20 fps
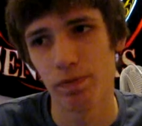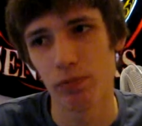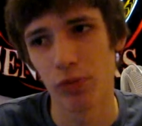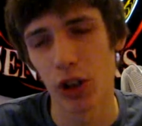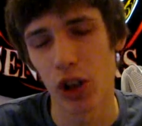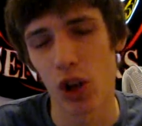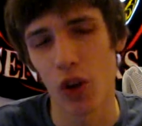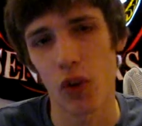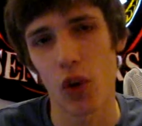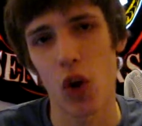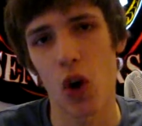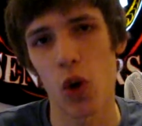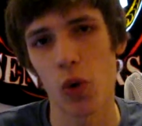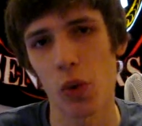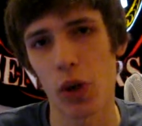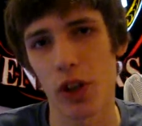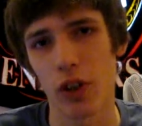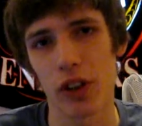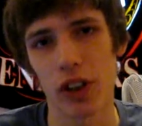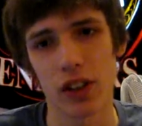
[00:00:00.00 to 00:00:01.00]
you know, they're all
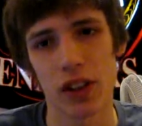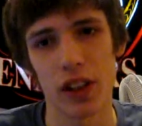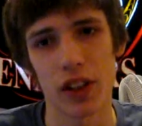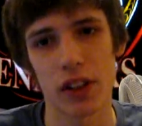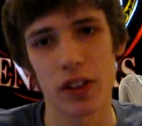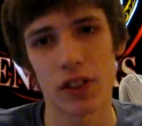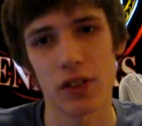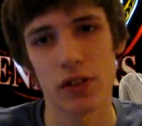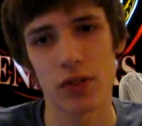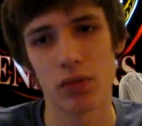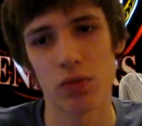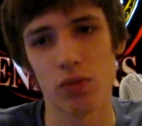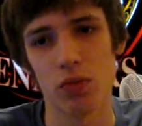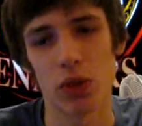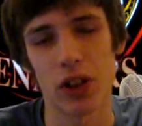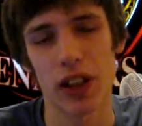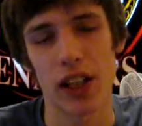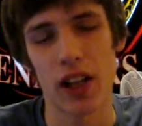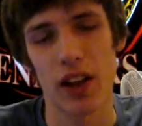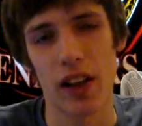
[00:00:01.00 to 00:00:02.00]
wondering, like,
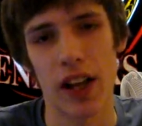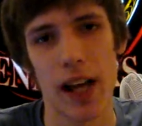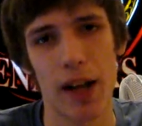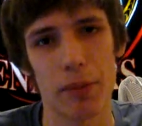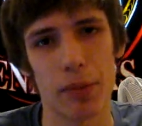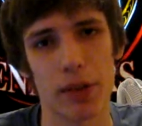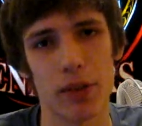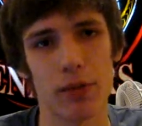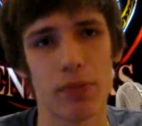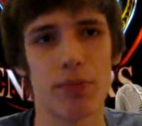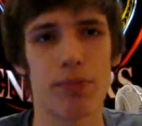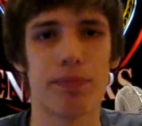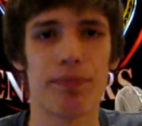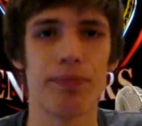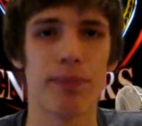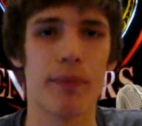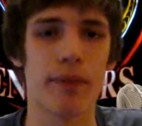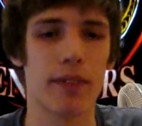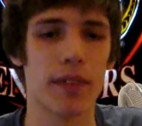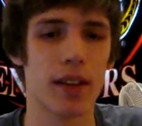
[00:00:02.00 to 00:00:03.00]
what the hell happened?
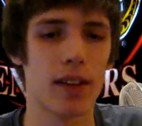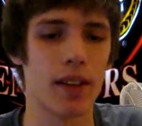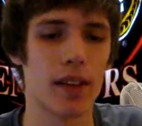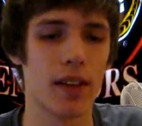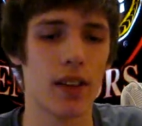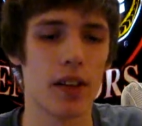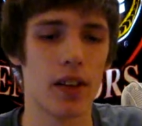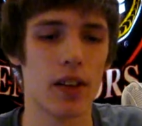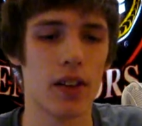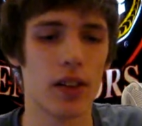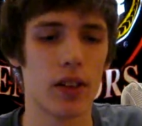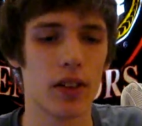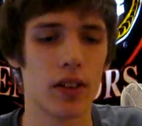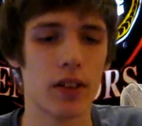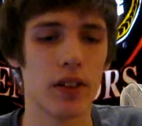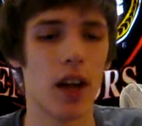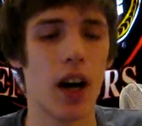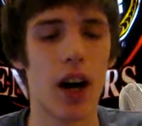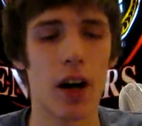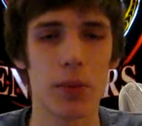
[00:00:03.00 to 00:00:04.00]

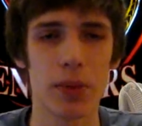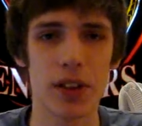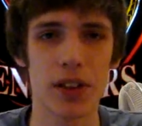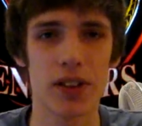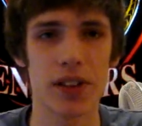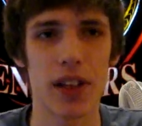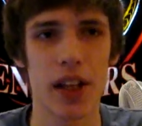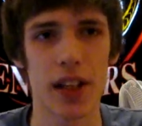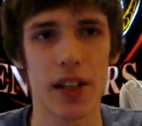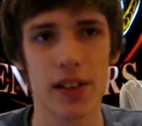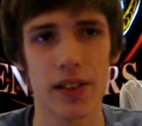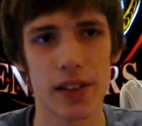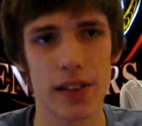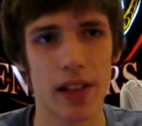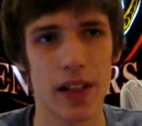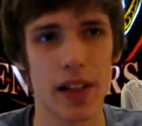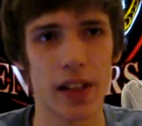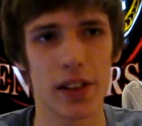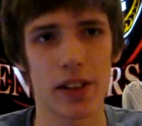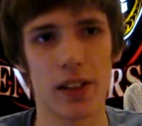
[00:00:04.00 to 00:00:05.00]
Nami states
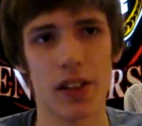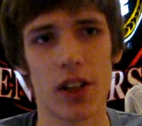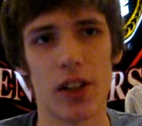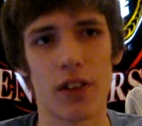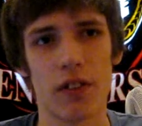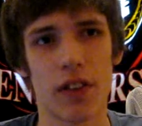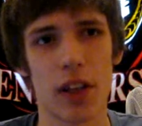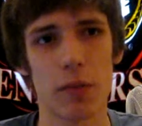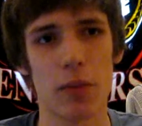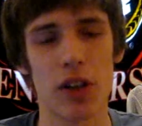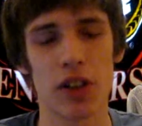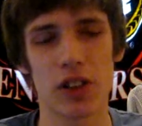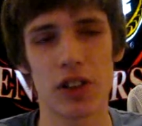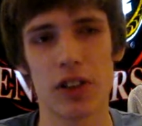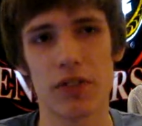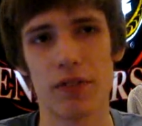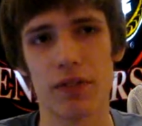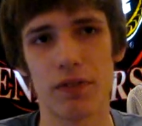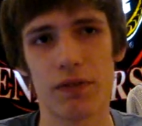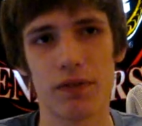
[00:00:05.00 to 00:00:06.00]
that, you know, they must
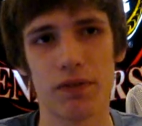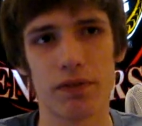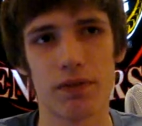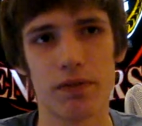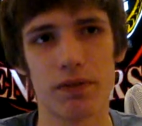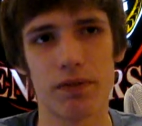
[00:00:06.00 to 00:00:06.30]
have